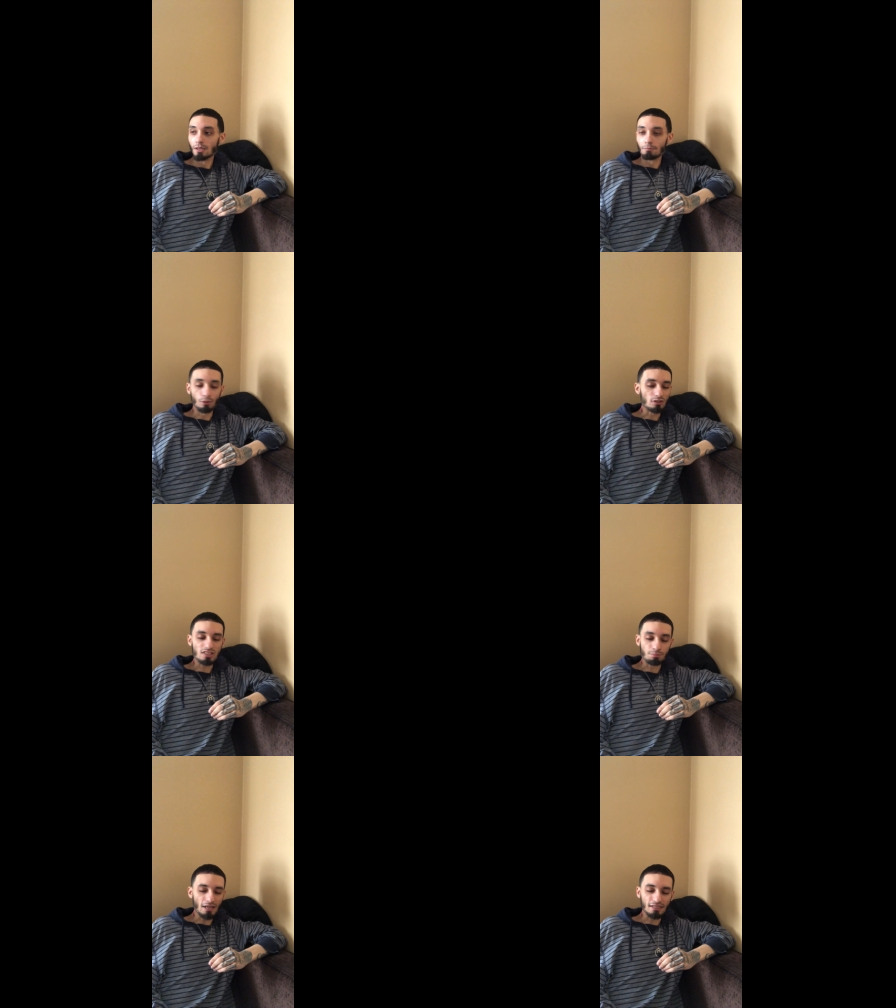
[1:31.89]

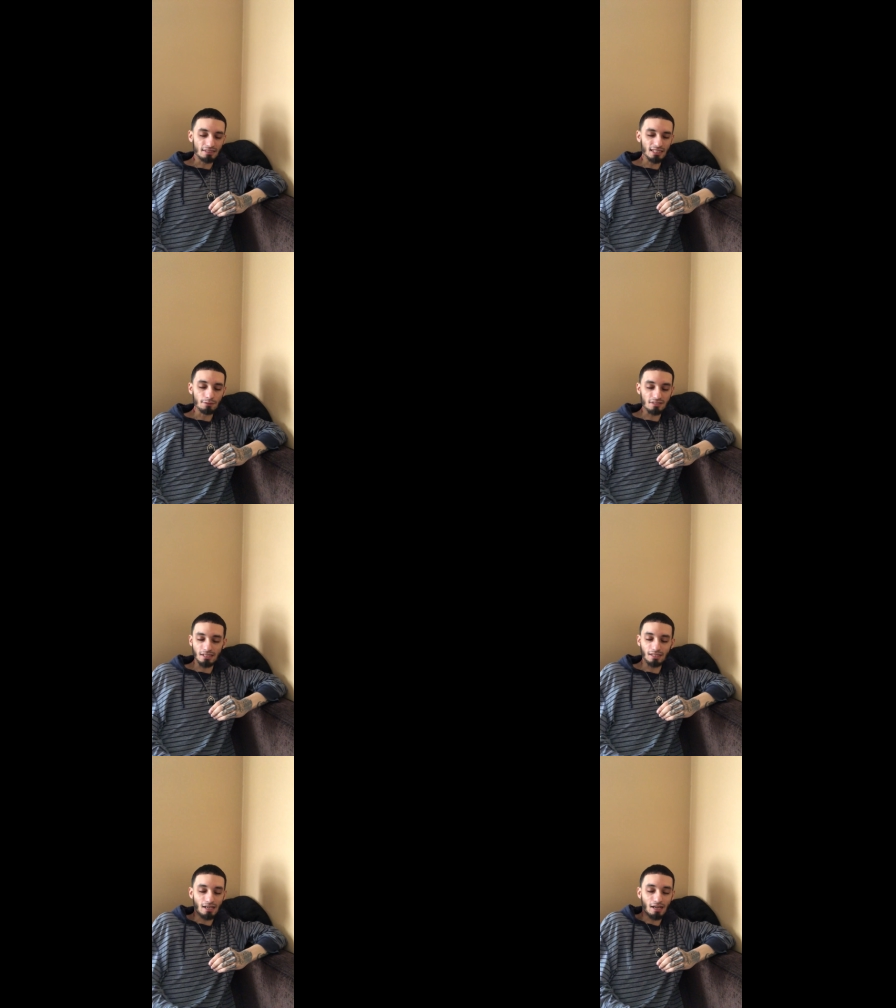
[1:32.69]
perspectives
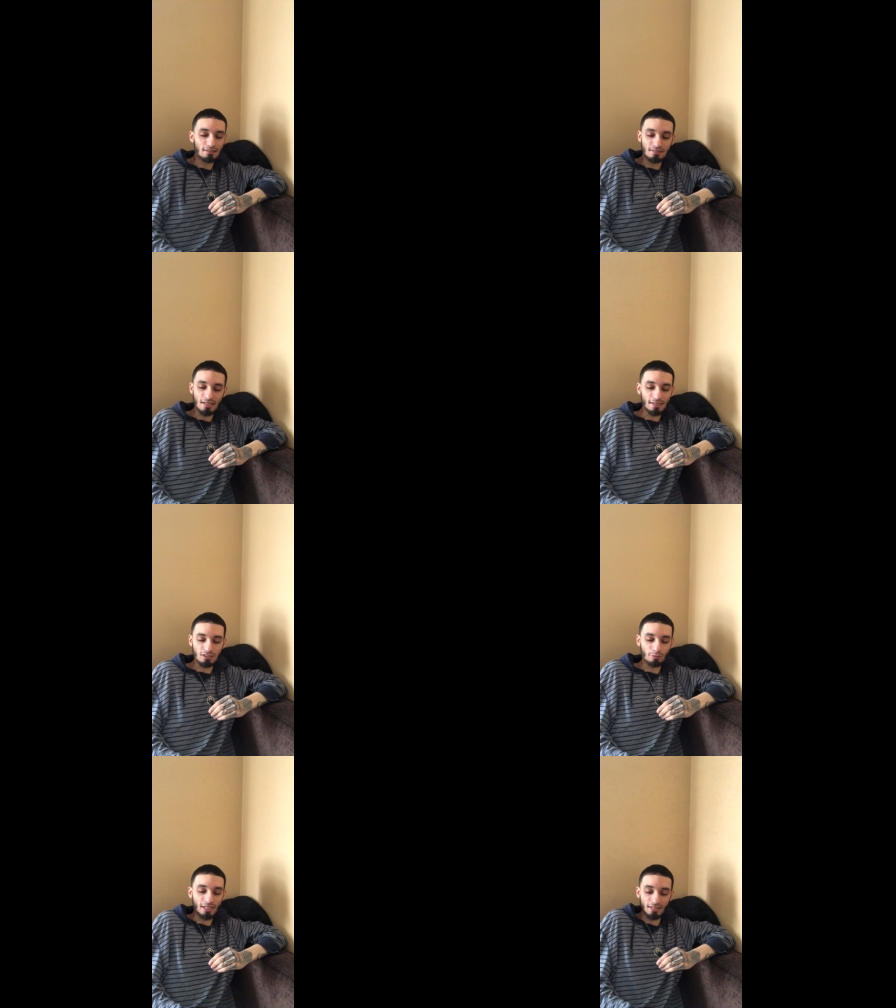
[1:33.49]
and
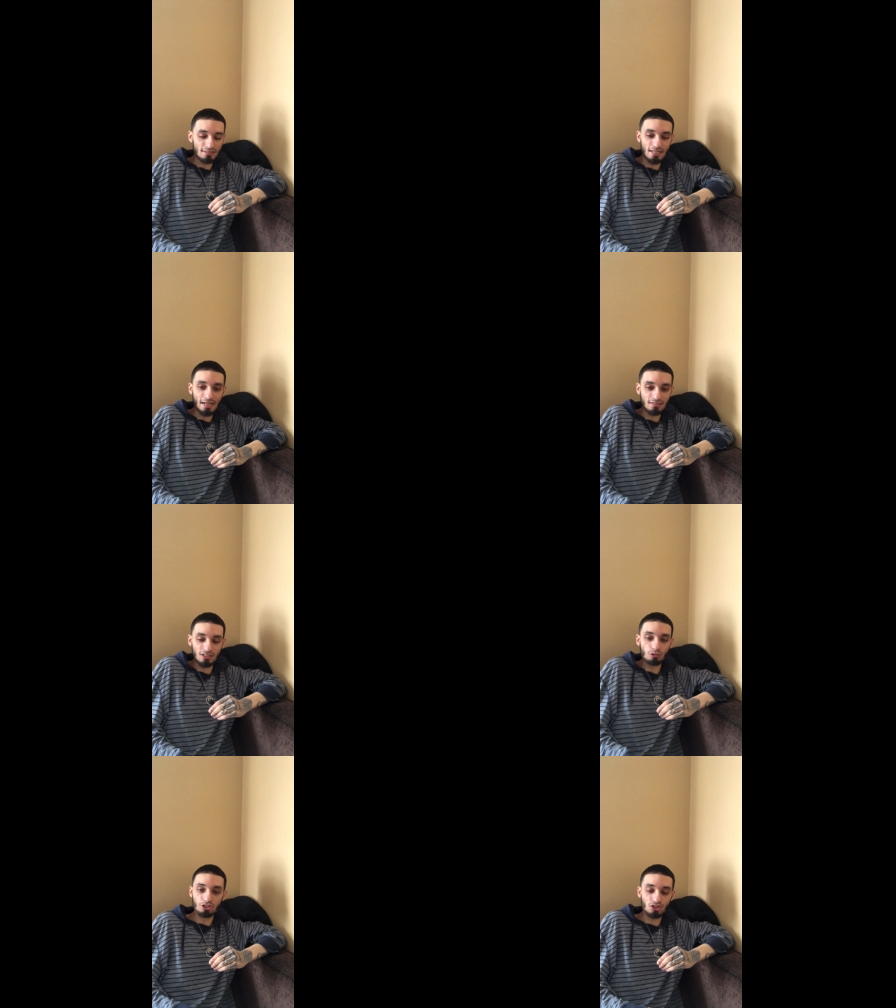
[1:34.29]
contexts we could attach
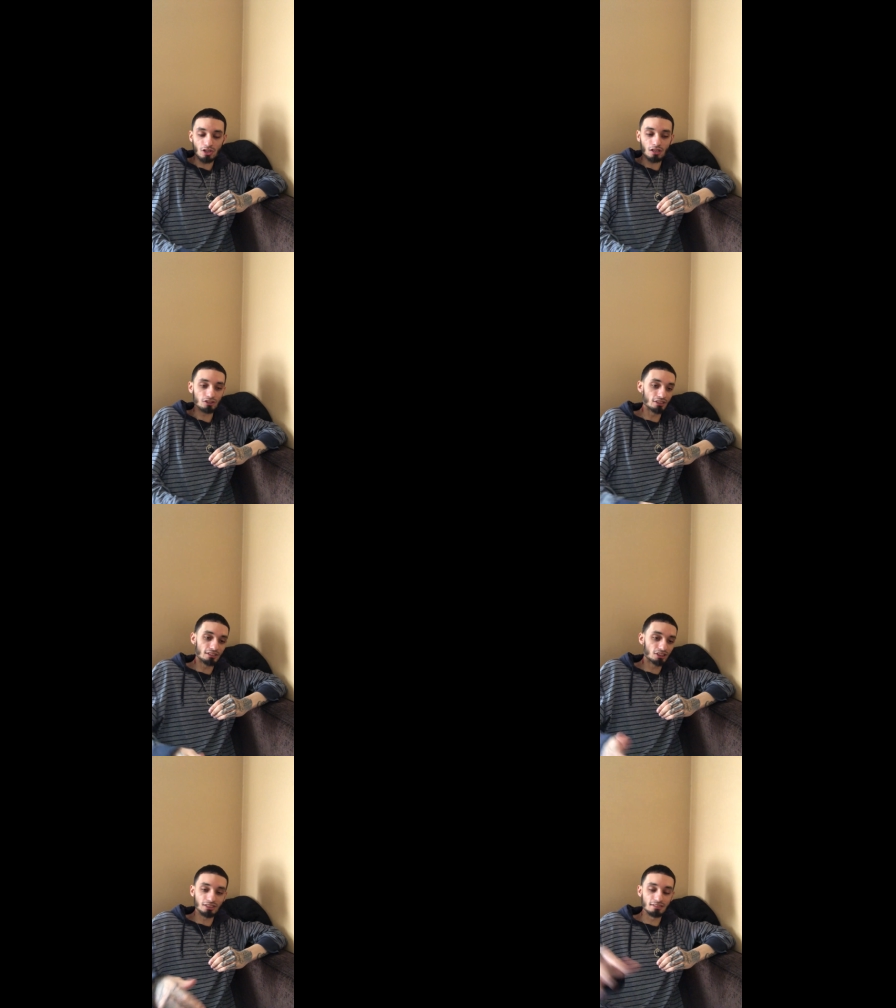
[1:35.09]
to astrology.
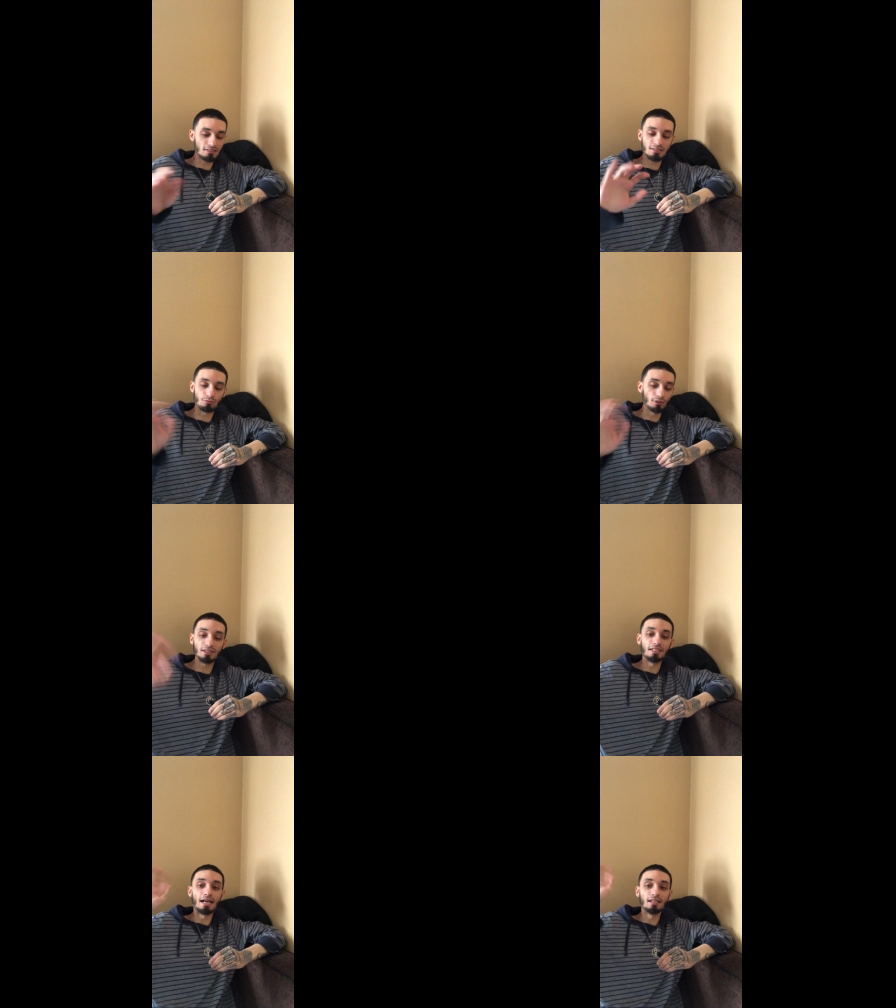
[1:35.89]
This shit's
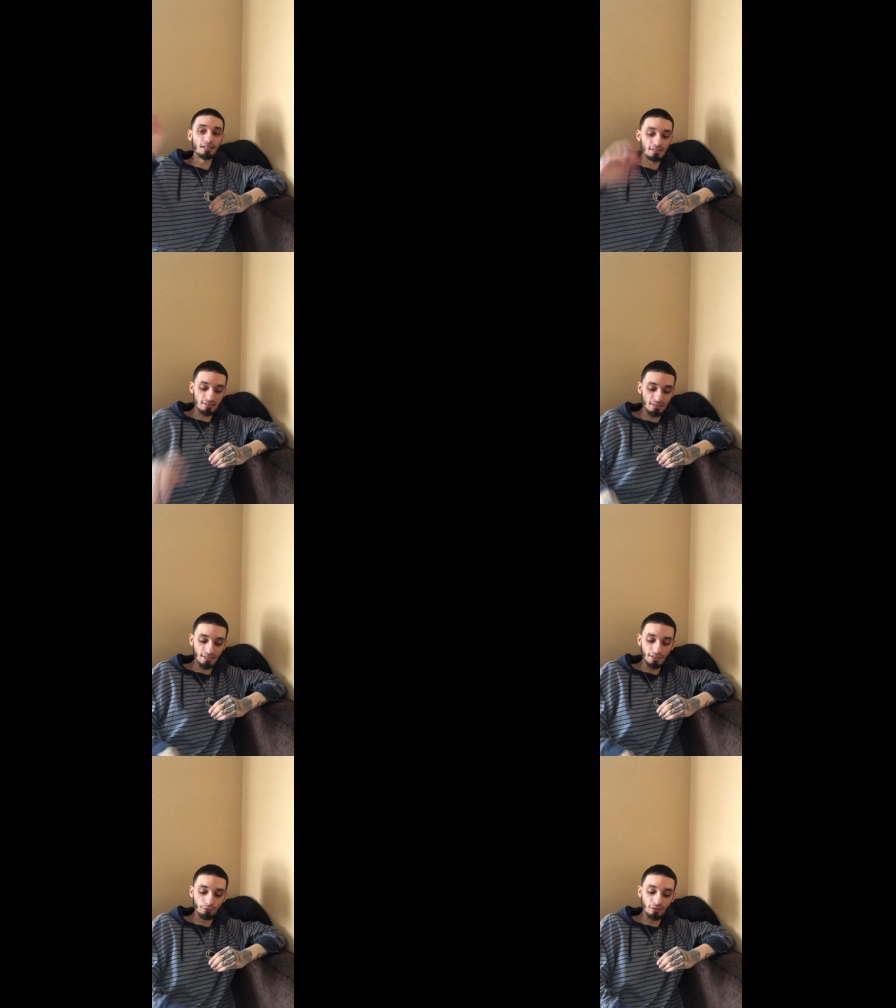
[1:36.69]
really endless and
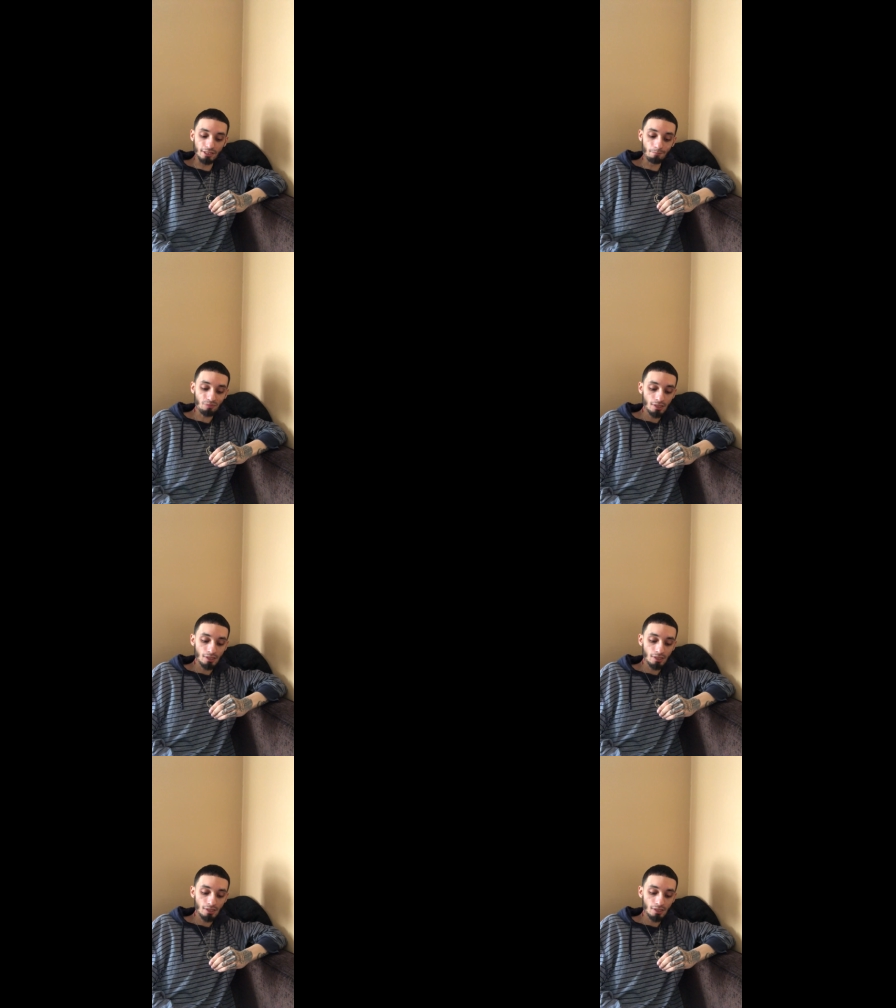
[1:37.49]
infinite.